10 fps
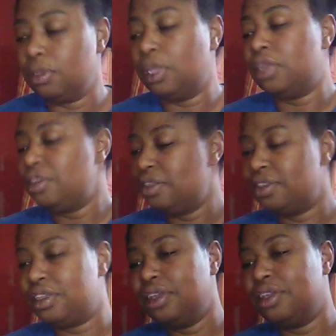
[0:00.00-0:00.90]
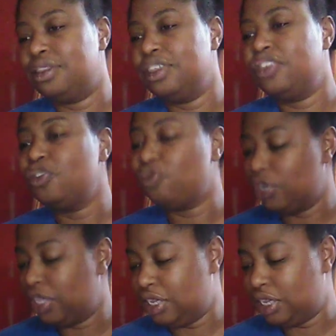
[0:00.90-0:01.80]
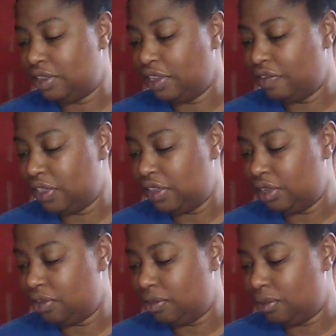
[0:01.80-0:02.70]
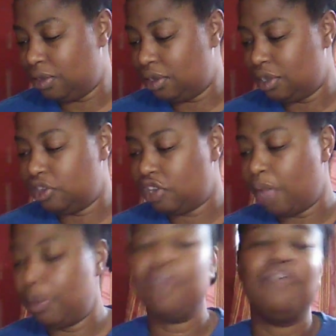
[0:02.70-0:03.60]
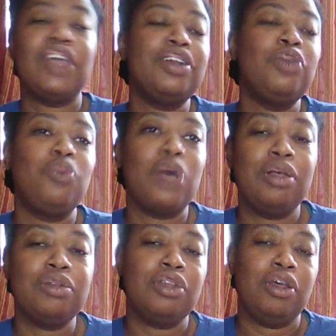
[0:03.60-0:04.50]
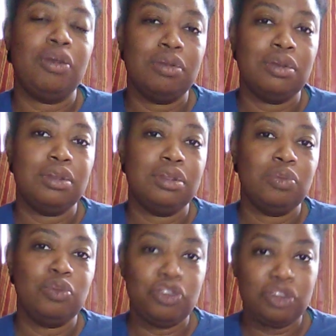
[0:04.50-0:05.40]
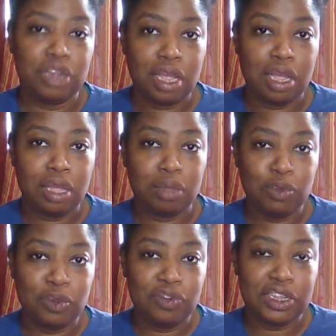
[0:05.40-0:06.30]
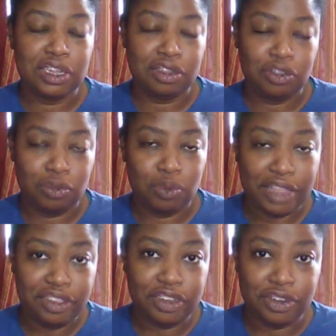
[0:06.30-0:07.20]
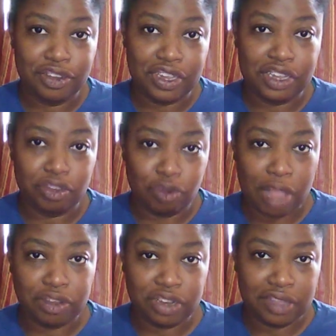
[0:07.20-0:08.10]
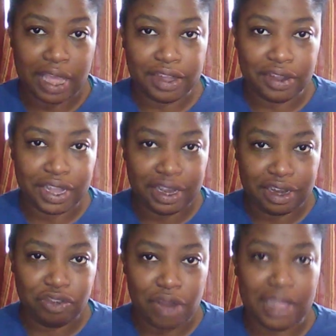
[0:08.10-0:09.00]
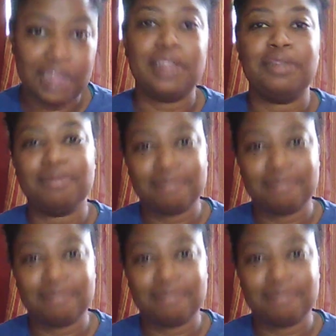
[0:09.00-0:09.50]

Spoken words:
And this is good. This is really good. Seven Seas, you did a good job. A very well-known wuxia movie to Westerners is Crouching Tiger, Hidden Dragon.